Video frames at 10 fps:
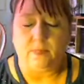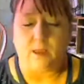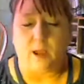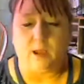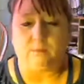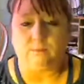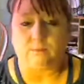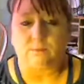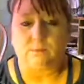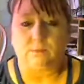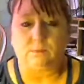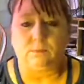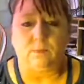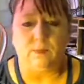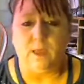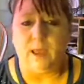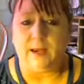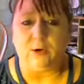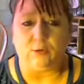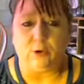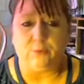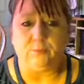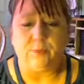And it grew.